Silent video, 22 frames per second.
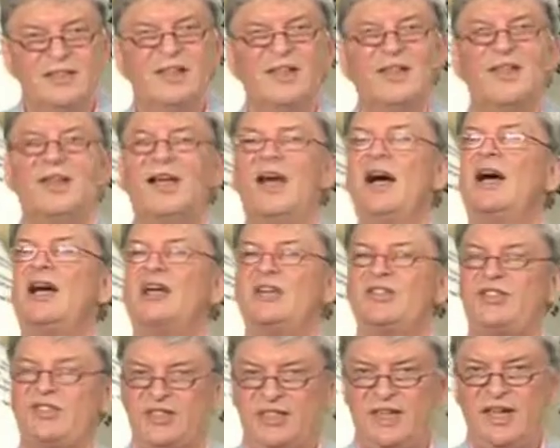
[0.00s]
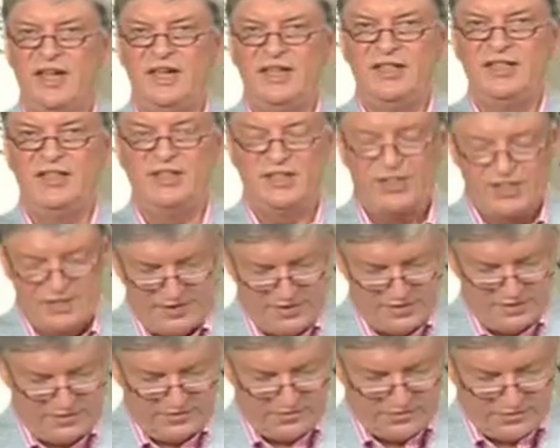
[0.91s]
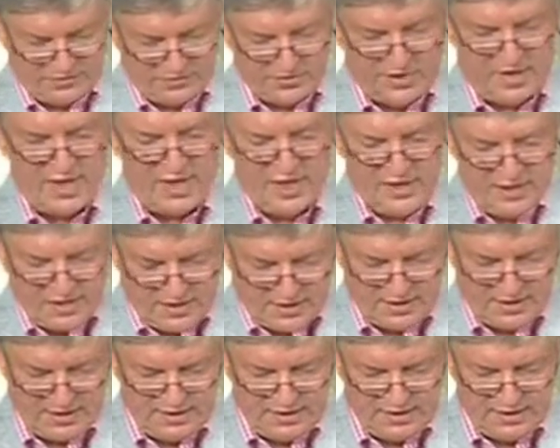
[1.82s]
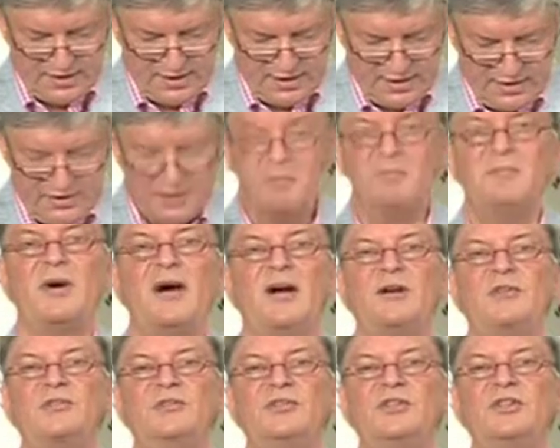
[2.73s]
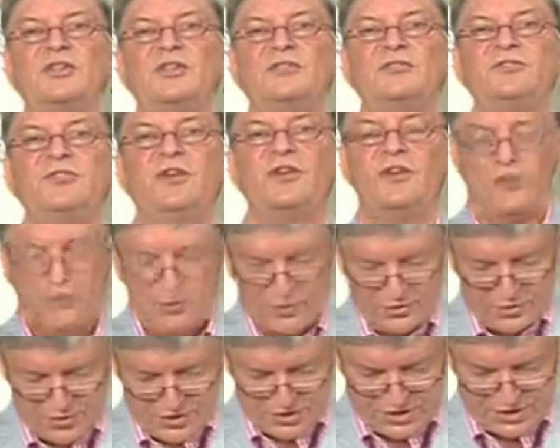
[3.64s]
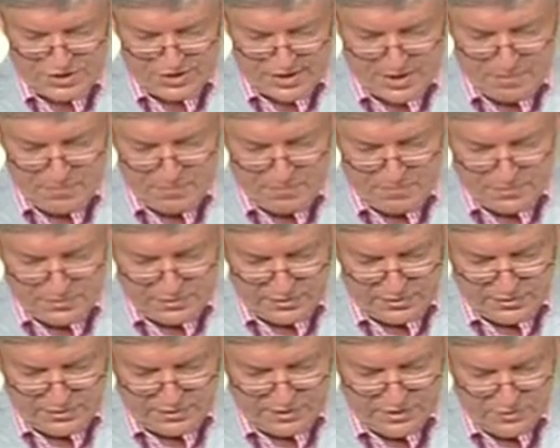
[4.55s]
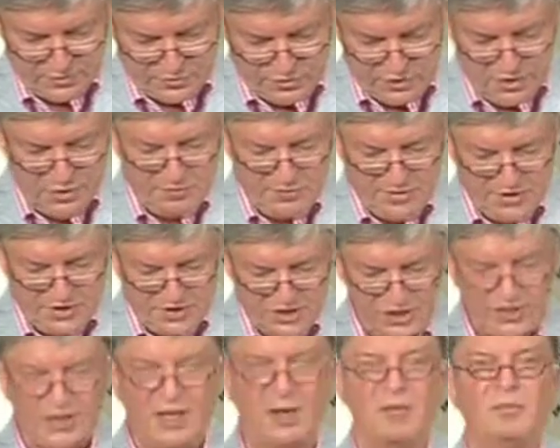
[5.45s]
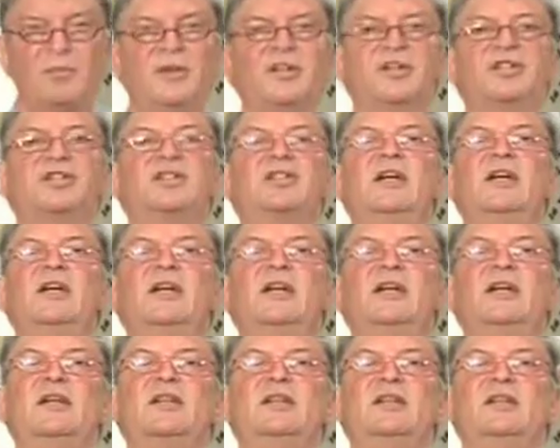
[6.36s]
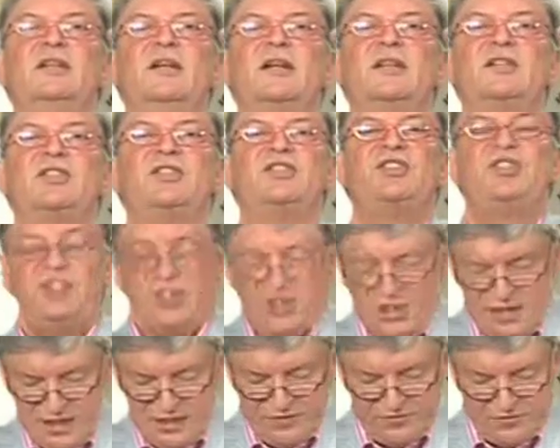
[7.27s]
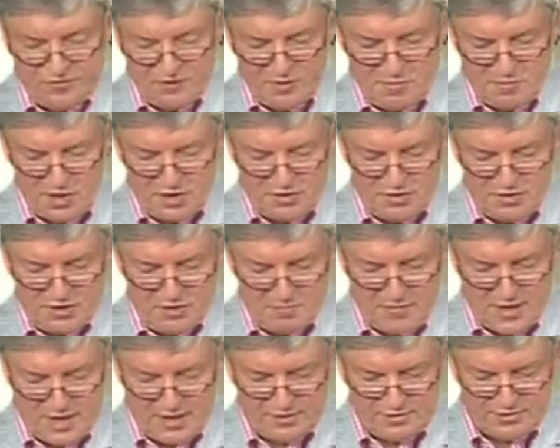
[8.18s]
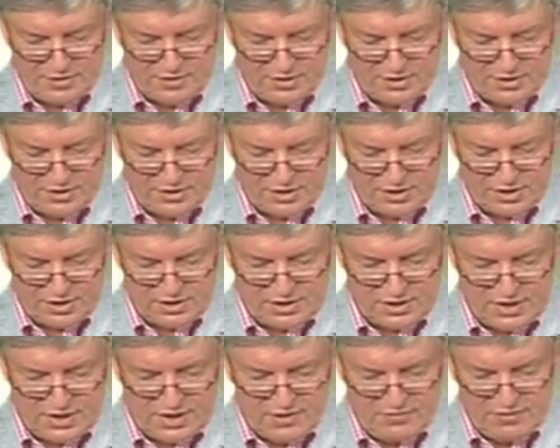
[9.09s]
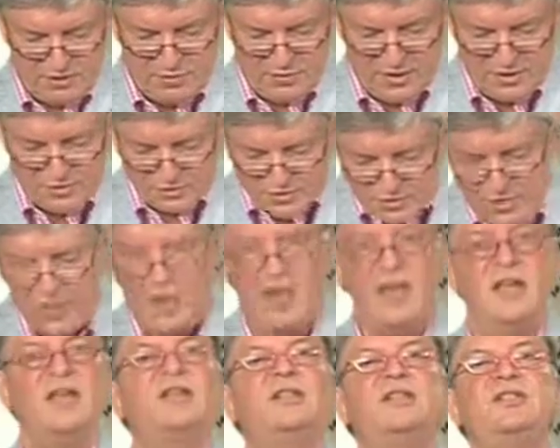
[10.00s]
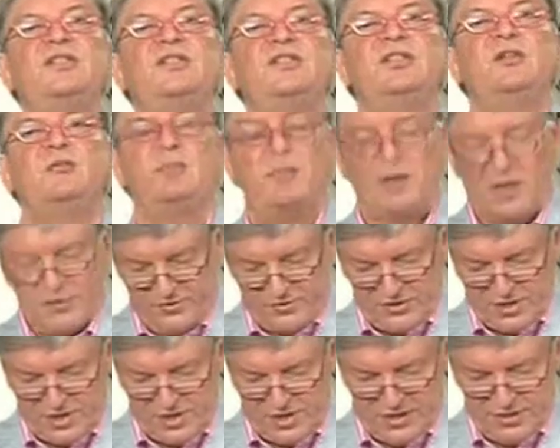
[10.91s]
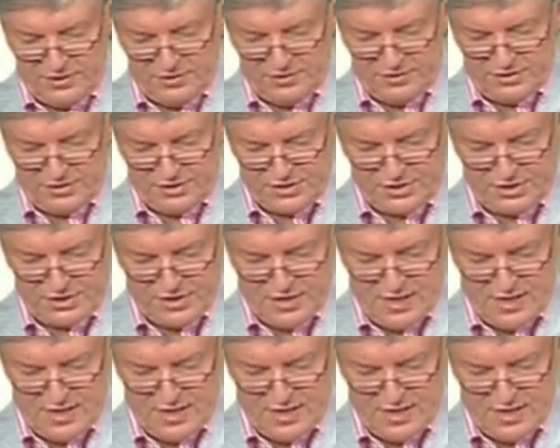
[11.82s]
the last days, finally, the mountain of the Lord's temple will be established as chief among the mountains. It will be raised above the hills,